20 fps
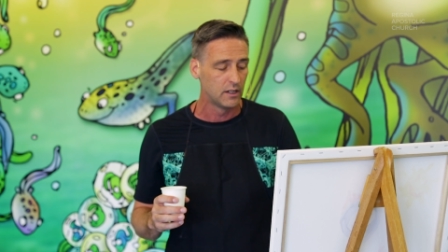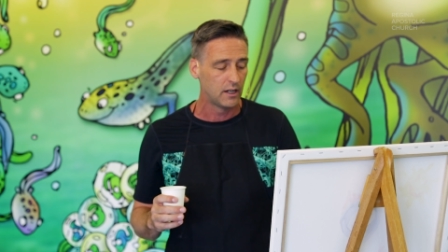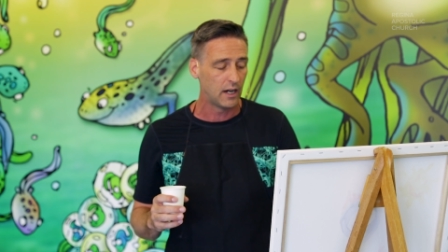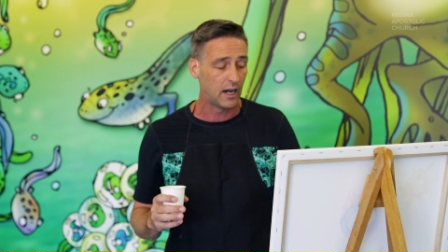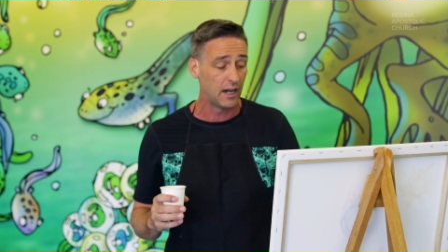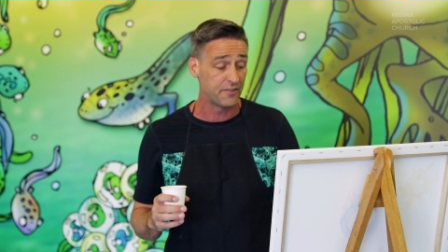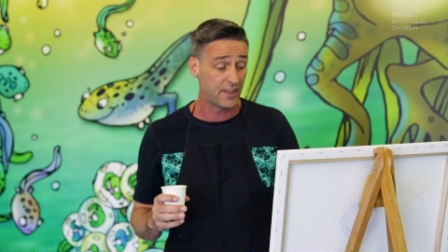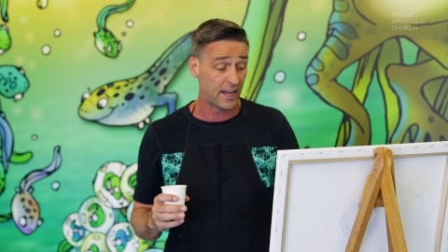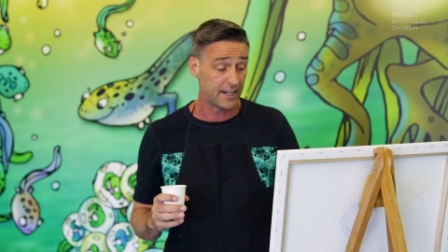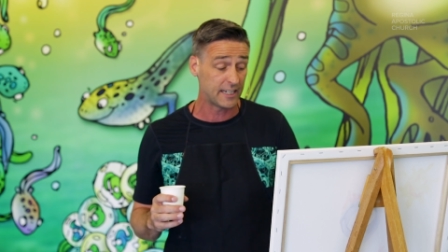
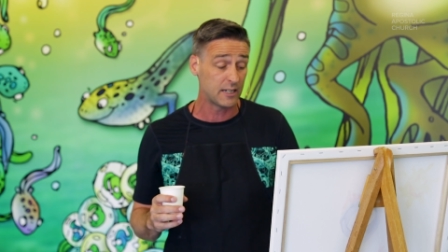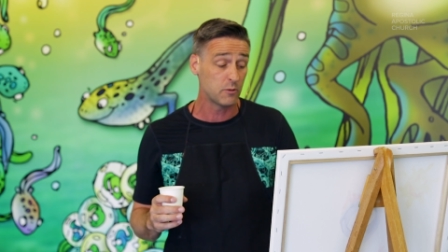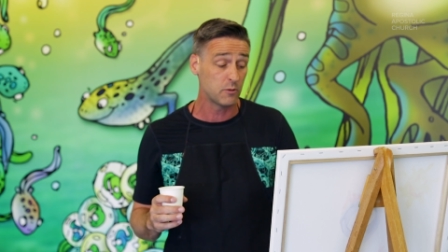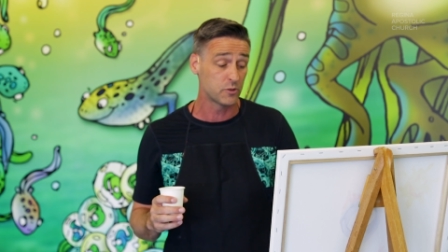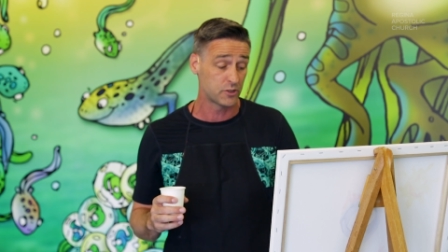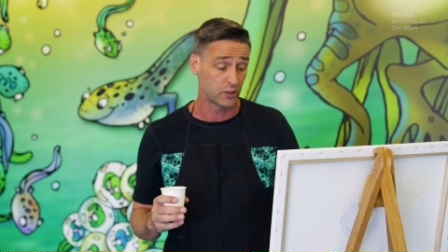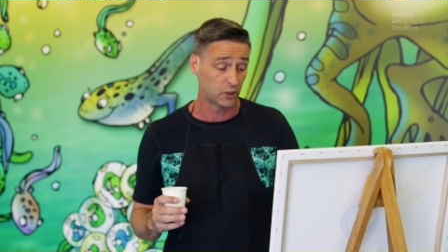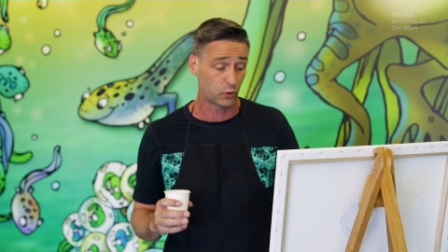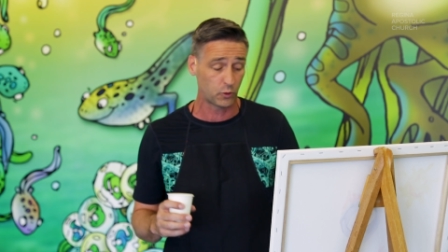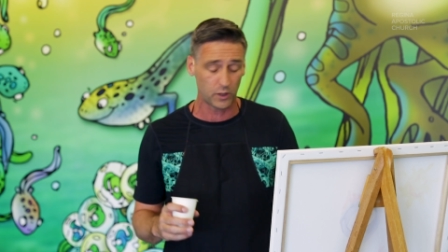uh, that he
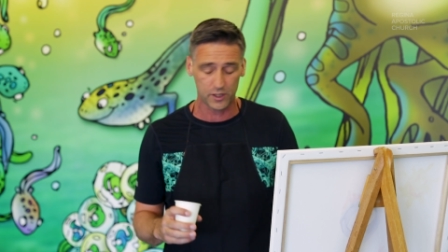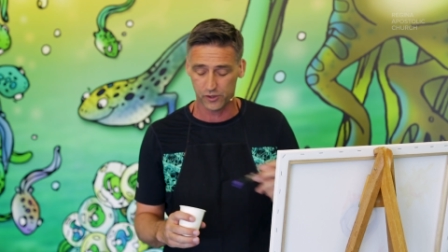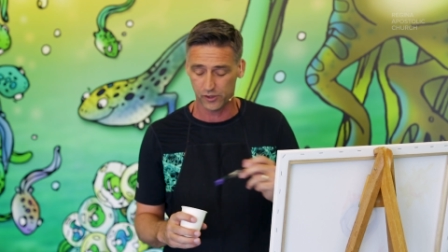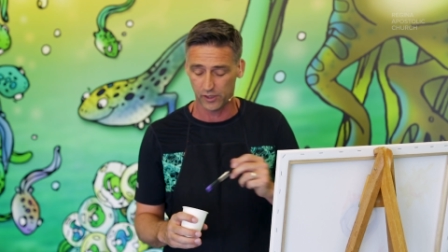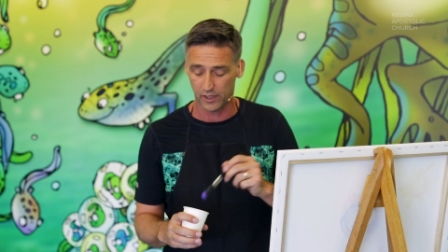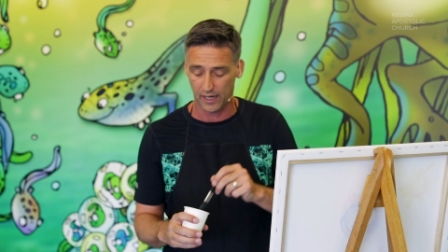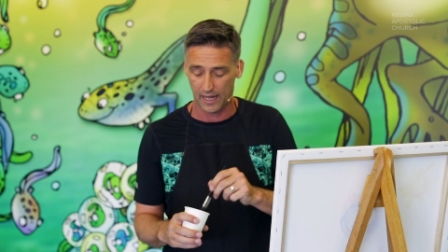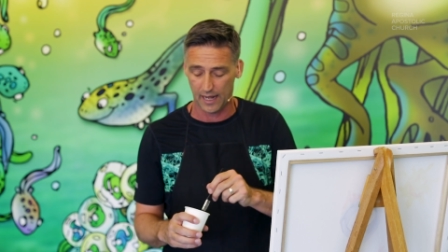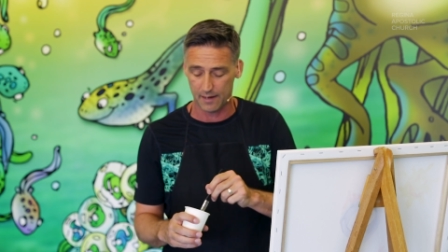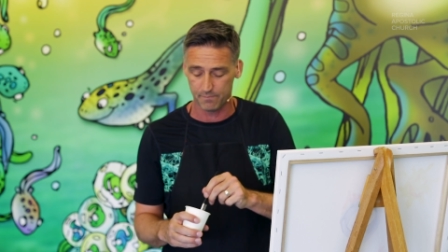was a
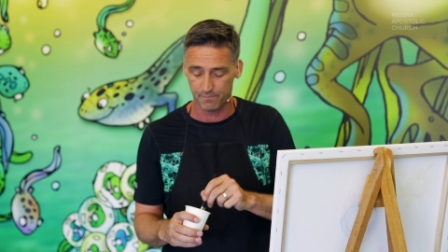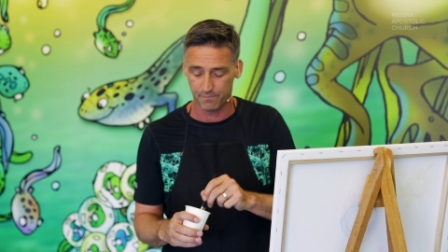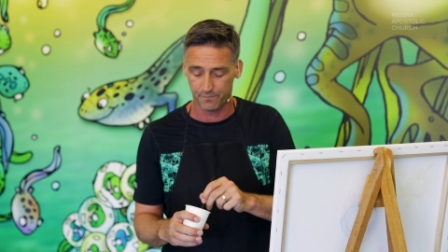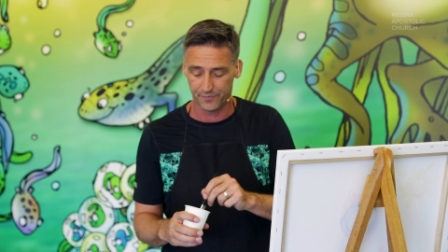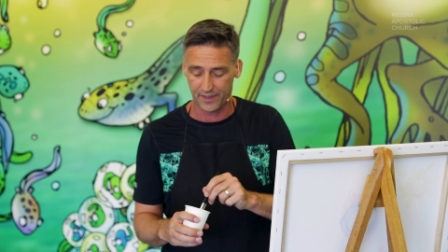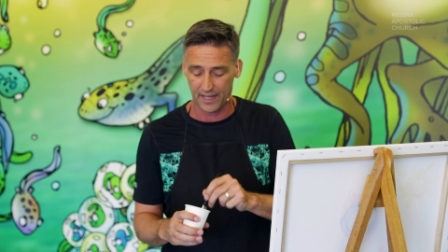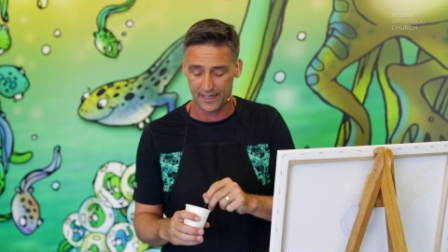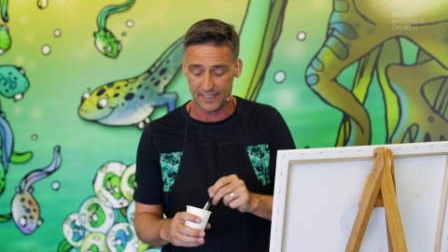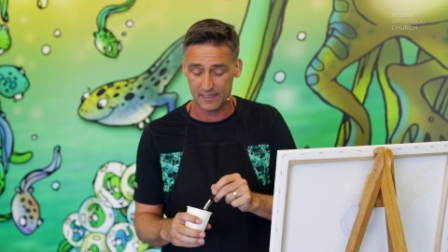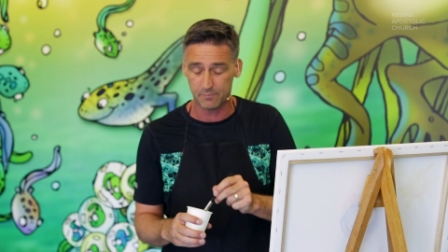Christian and
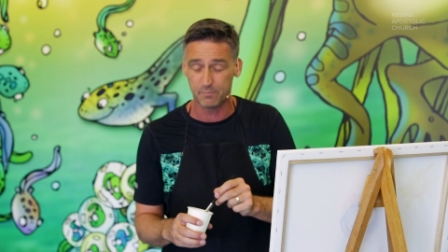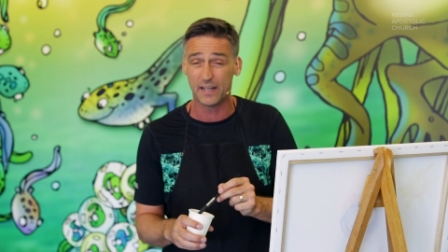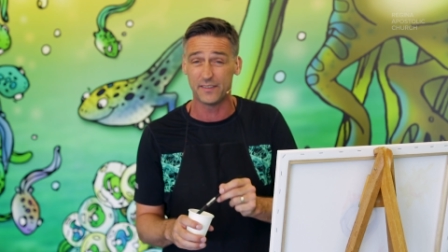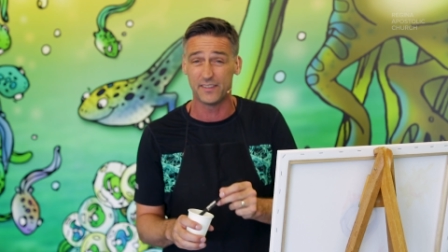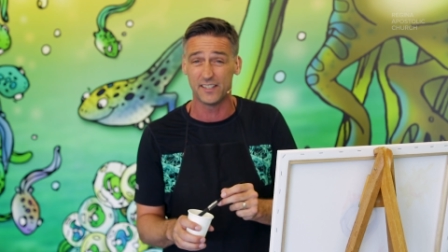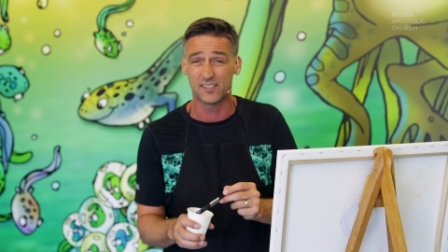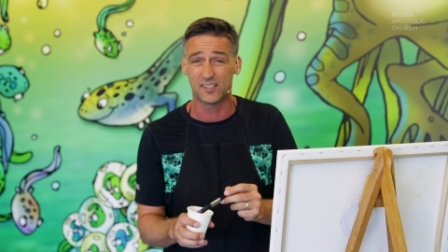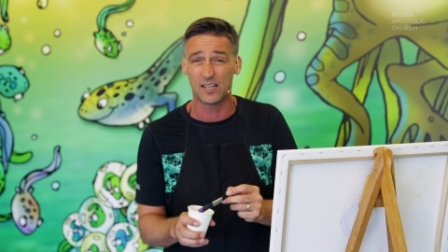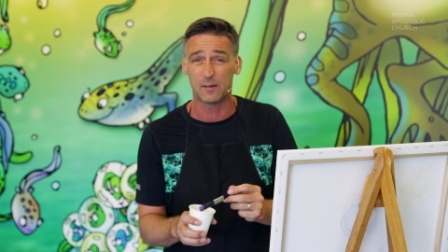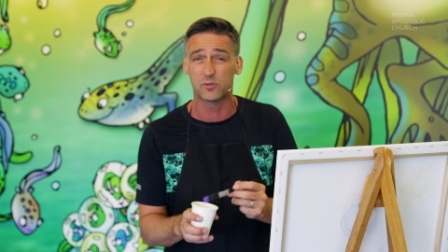that he'd made
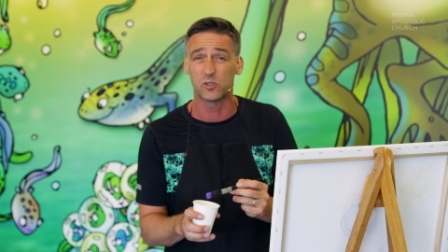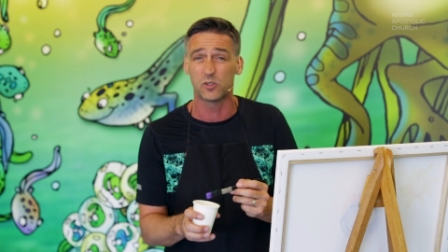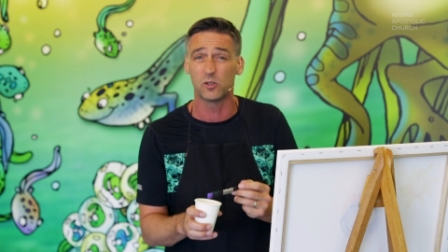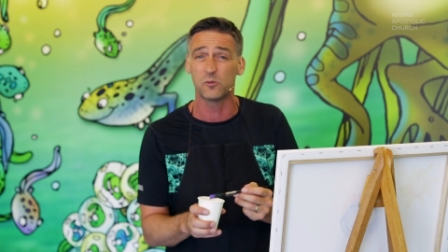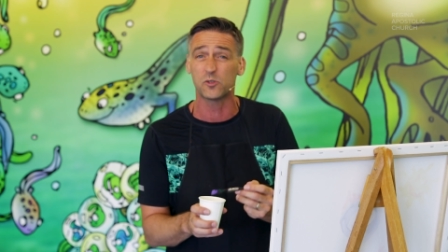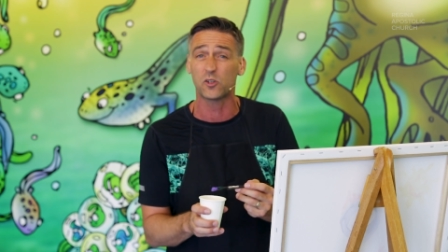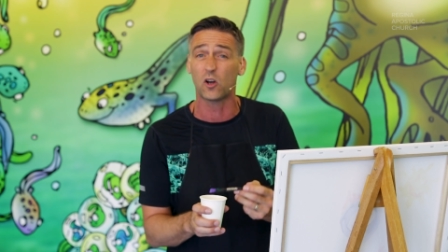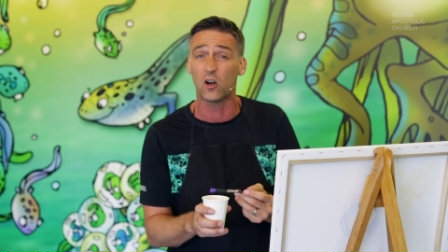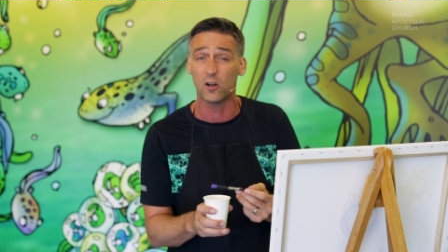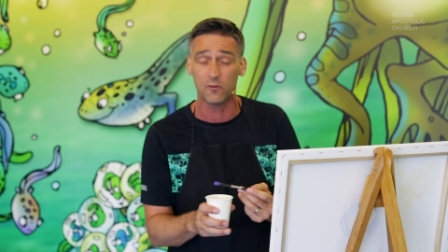these steps. So it
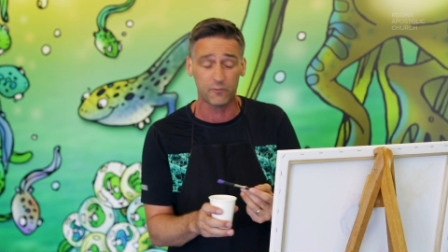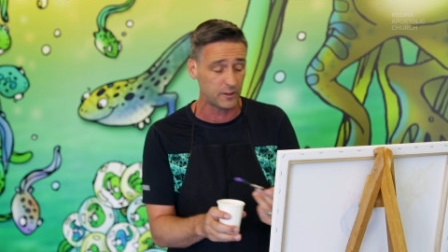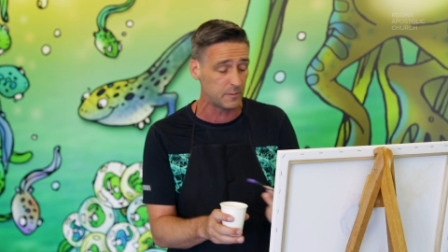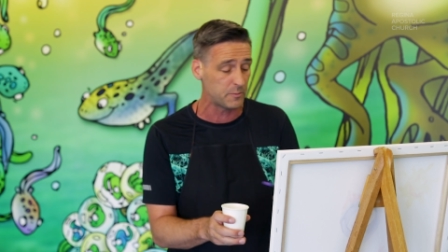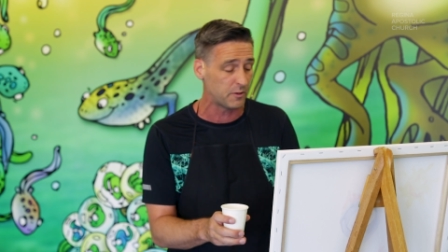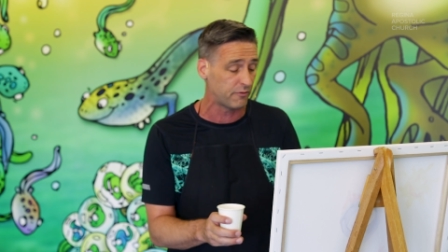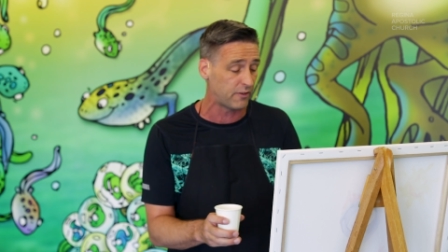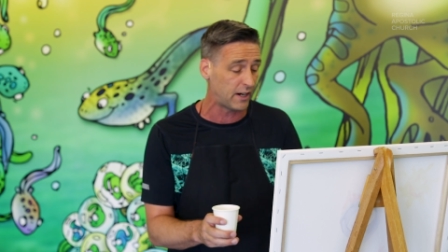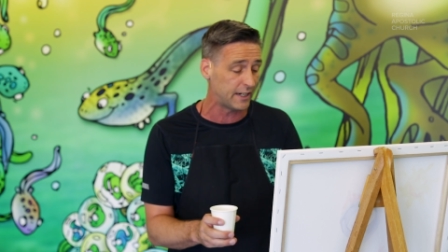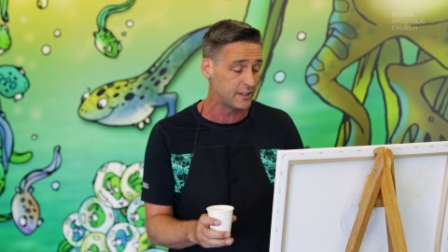was hard for
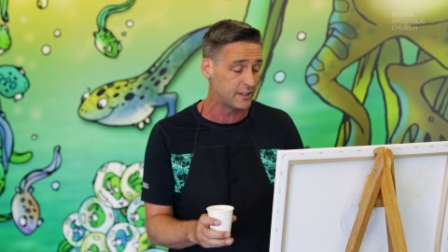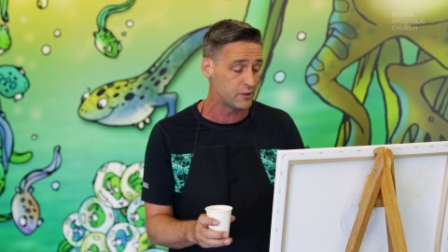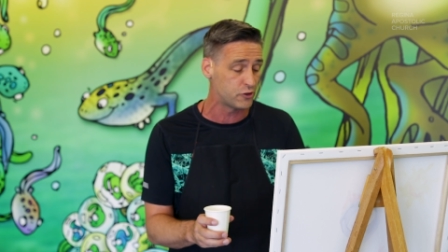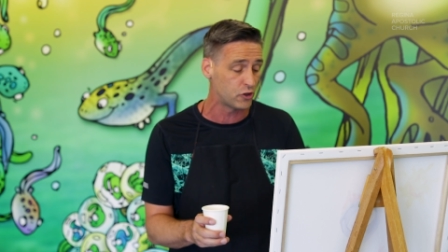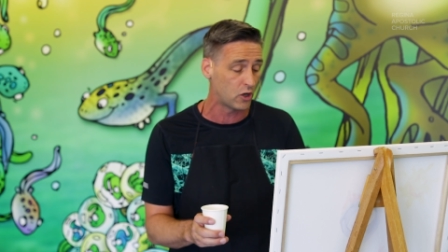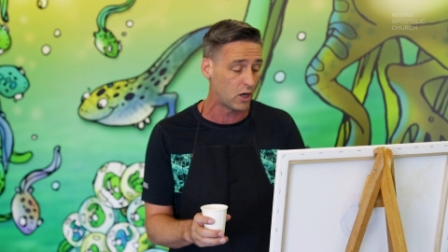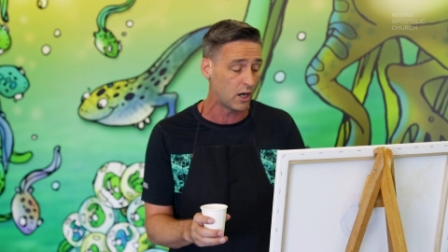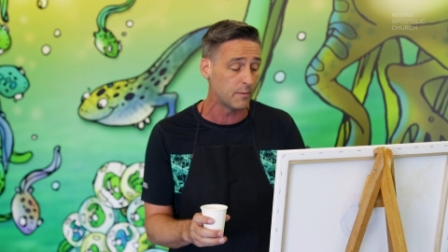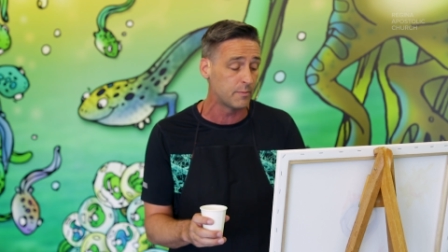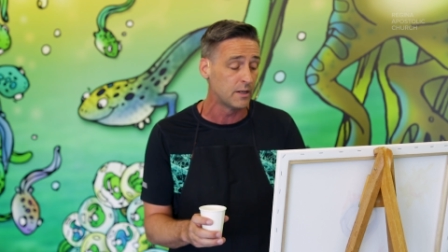him to find a
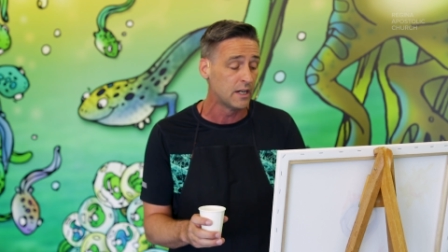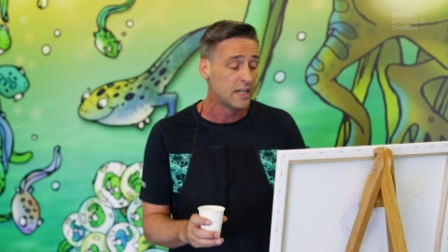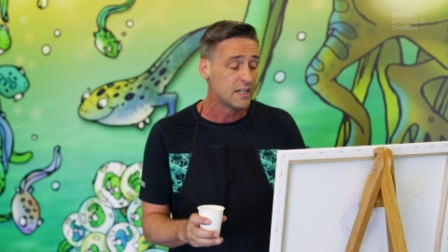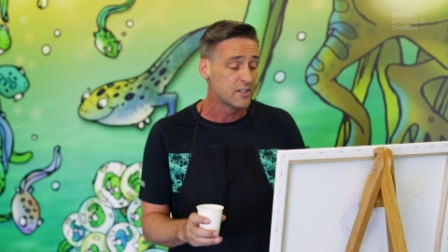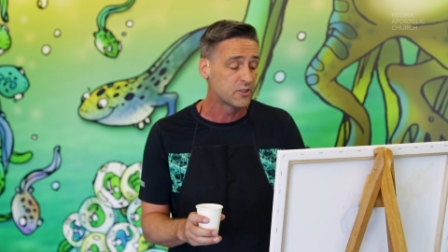job.